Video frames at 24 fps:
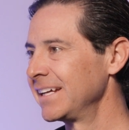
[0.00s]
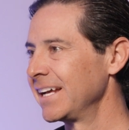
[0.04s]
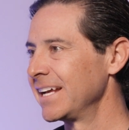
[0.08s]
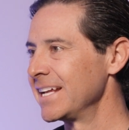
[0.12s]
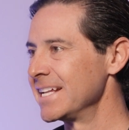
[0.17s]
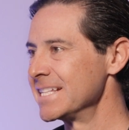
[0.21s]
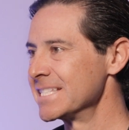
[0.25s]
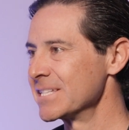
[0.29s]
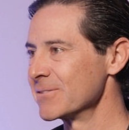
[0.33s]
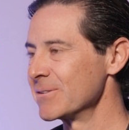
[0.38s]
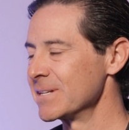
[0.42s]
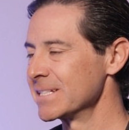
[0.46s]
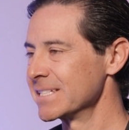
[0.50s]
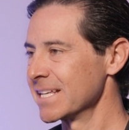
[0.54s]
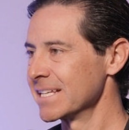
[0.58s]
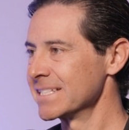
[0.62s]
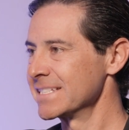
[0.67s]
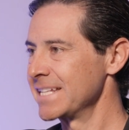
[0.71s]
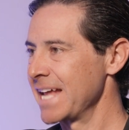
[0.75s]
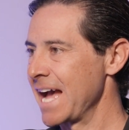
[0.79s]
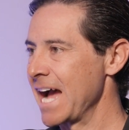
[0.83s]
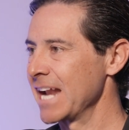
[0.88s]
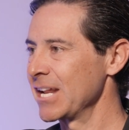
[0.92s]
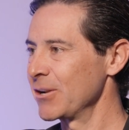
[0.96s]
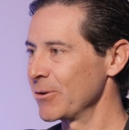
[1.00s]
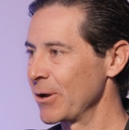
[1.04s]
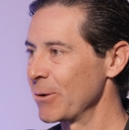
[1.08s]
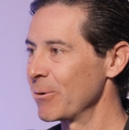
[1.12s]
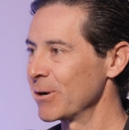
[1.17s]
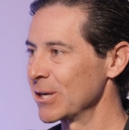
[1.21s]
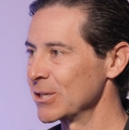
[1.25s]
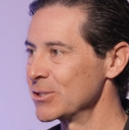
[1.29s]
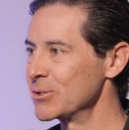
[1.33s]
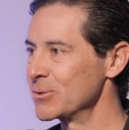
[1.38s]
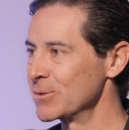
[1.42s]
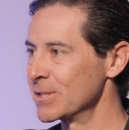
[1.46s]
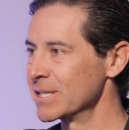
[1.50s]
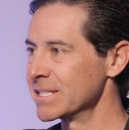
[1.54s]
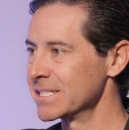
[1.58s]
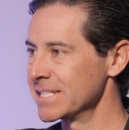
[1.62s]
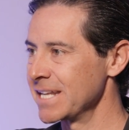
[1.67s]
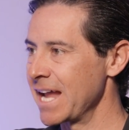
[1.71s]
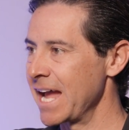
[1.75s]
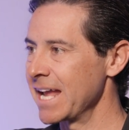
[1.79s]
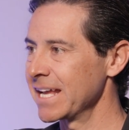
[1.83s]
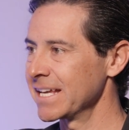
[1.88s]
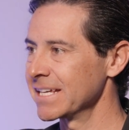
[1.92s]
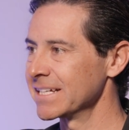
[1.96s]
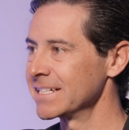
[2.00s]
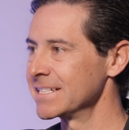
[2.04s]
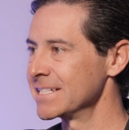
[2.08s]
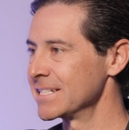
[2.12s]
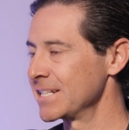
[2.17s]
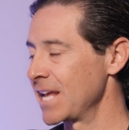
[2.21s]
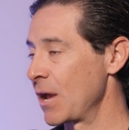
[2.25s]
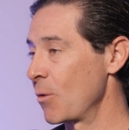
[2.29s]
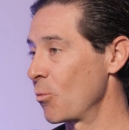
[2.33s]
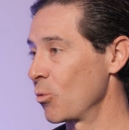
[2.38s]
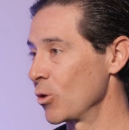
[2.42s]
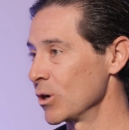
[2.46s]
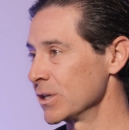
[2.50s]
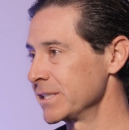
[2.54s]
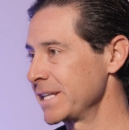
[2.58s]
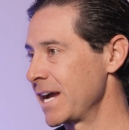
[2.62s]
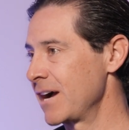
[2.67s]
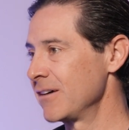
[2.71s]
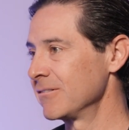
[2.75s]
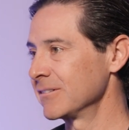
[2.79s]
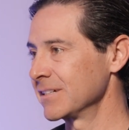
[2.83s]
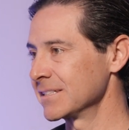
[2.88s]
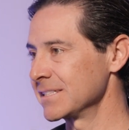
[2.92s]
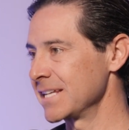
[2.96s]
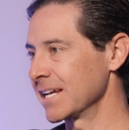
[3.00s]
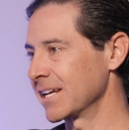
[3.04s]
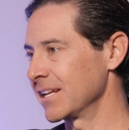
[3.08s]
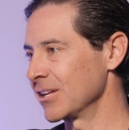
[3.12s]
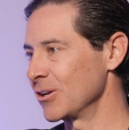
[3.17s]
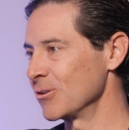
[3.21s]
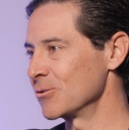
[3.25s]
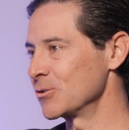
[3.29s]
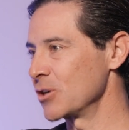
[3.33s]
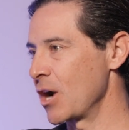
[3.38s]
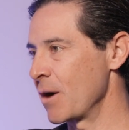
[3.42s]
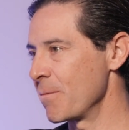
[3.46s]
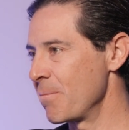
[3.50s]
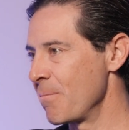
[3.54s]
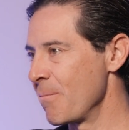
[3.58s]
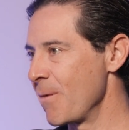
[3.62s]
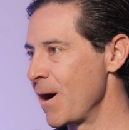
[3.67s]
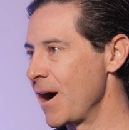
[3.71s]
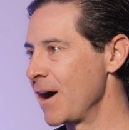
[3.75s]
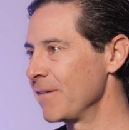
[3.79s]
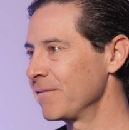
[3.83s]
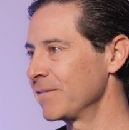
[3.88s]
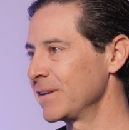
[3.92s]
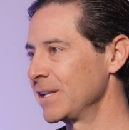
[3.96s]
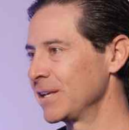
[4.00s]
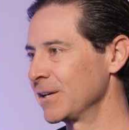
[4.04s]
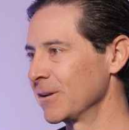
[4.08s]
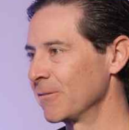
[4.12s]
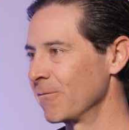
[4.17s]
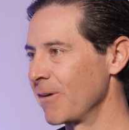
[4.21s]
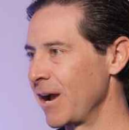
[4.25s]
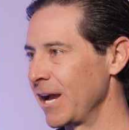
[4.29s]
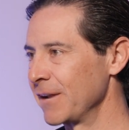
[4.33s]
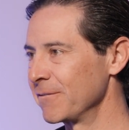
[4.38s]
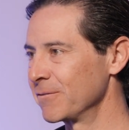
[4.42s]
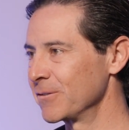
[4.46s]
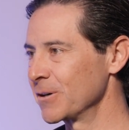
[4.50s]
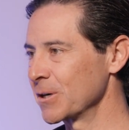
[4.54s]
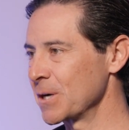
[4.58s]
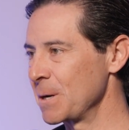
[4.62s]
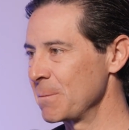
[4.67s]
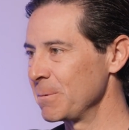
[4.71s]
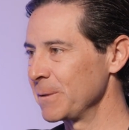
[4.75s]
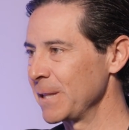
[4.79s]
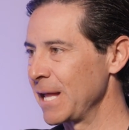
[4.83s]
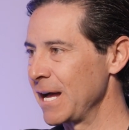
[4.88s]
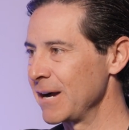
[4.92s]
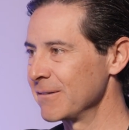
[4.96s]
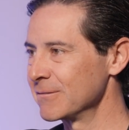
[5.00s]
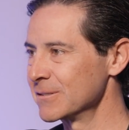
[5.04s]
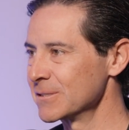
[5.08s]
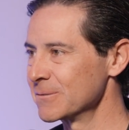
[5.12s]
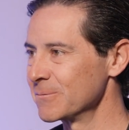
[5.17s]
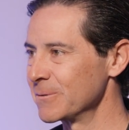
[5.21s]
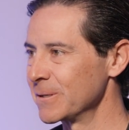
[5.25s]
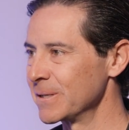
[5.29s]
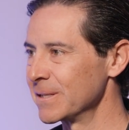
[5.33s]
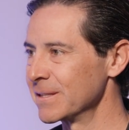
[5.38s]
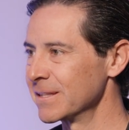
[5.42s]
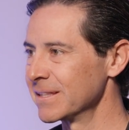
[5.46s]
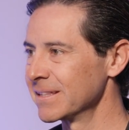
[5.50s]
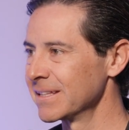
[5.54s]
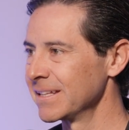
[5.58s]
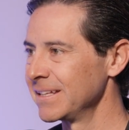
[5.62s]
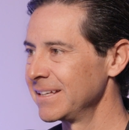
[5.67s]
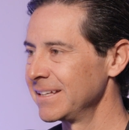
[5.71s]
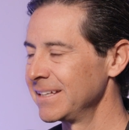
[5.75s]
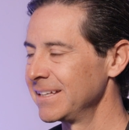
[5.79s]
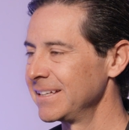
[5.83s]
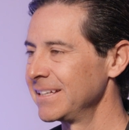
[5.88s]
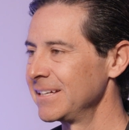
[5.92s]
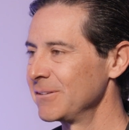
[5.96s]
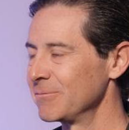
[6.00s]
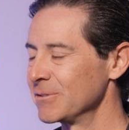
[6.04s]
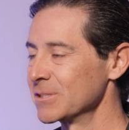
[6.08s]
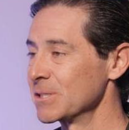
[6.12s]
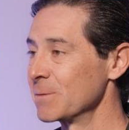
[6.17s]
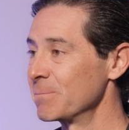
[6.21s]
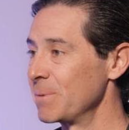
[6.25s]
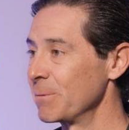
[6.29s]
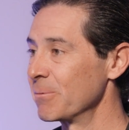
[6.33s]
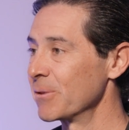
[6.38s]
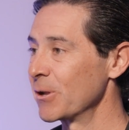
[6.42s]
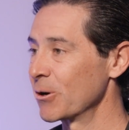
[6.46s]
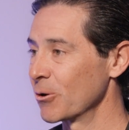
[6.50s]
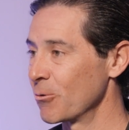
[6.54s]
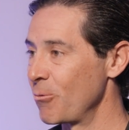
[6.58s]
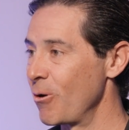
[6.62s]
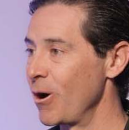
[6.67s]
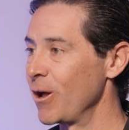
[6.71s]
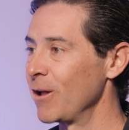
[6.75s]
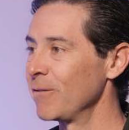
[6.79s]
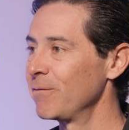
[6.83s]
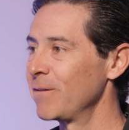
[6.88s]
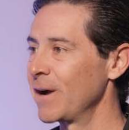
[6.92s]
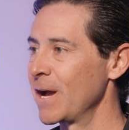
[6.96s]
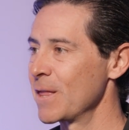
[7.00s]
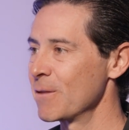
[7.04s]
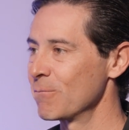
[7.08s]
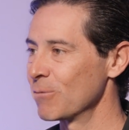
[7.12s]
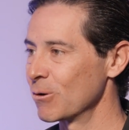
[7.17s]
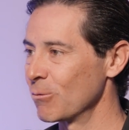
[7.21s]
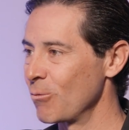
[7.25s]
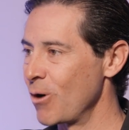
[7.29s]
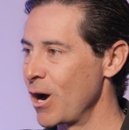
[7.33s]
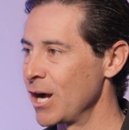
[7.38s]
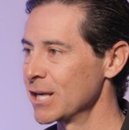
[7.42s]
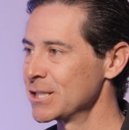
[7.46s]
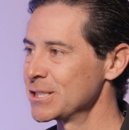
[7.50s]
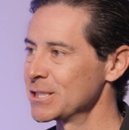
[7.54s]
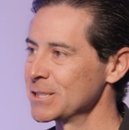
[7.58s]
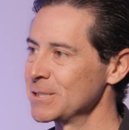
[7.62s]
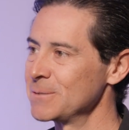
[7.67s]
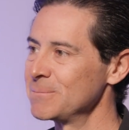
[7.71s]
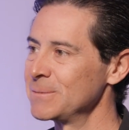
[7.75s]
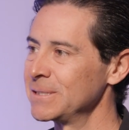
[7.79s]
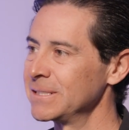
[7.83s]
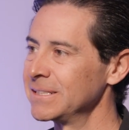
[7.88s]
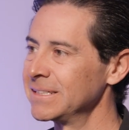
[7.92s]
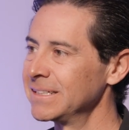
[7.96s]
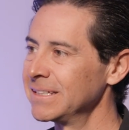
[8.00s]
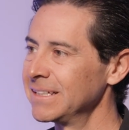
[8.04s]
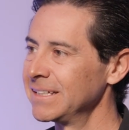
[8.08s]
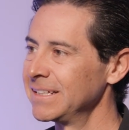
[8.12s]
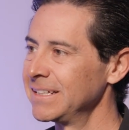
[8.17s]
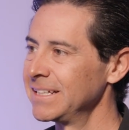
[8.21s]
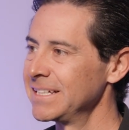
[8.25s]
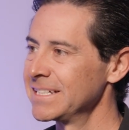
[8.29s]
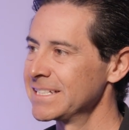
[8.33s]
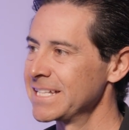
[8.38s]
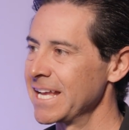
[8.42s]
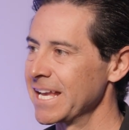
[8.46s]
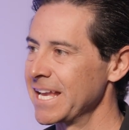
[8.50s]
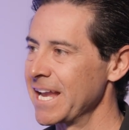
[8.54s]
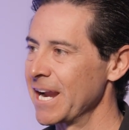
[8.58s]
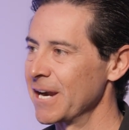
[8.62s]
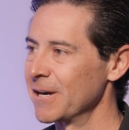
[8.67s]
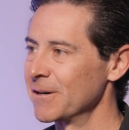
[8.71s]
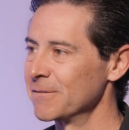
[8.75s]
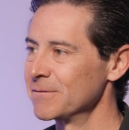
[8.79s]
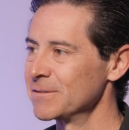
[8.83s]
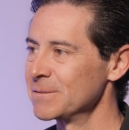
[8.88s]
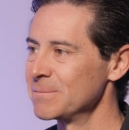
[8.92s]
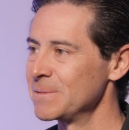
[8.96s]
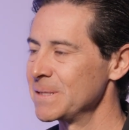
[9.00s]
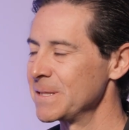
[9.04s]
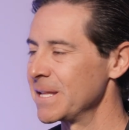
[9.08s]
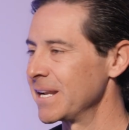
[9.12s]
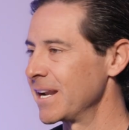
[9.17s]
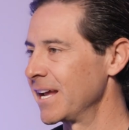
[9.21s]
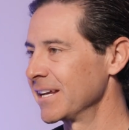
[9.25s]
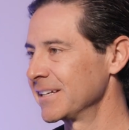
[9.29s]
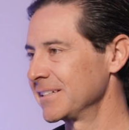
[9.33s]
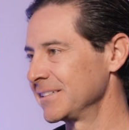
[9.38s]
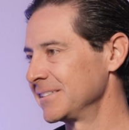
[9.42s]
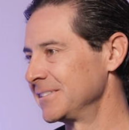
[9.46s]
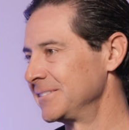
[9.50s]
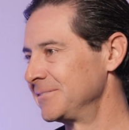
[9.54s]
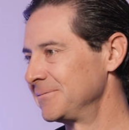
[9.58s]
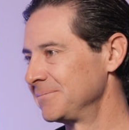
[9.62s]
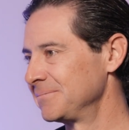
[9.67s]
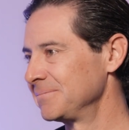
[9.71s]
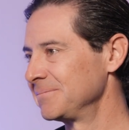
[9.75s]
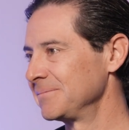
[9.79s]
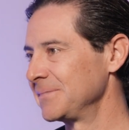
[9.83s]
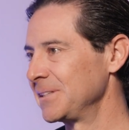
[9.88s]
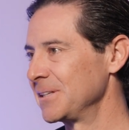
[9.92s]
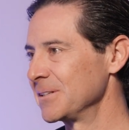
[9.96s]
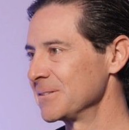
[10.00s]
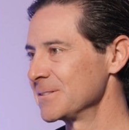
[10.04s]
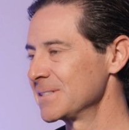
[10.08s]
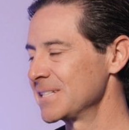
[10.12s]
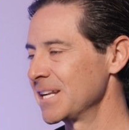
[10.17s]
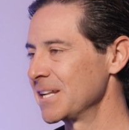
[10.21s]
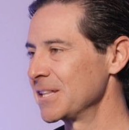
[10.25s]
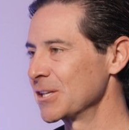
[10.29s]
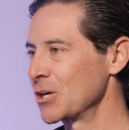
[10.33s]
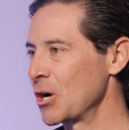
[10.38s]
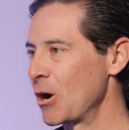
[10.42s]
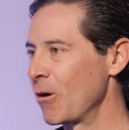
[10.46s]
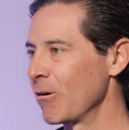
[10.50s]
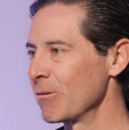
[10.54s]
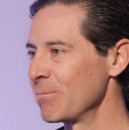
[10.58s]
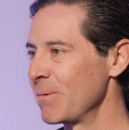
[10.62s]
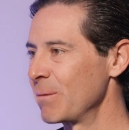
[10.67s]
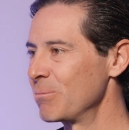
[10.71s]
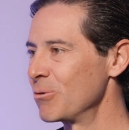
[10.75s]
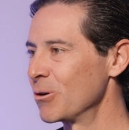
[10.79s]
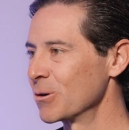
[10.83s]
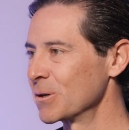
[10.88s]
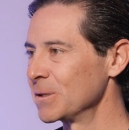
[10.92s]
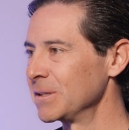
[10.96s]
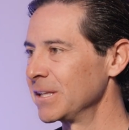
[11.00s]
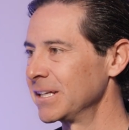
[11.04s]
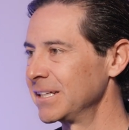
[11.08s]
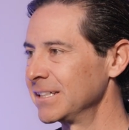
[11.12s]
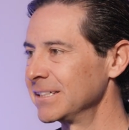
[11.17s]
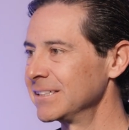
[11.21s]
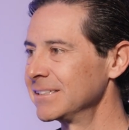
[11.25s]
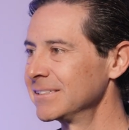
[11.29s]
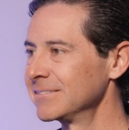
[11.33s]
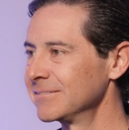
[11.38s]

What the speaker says: And so he says, Dad, I want to do this NICA, and it worked out because I could go drop him off, and he could ride for a couple hours with with some people that are qualified that would watch them and take care of them, and then I could, sit in the car with my broken leg.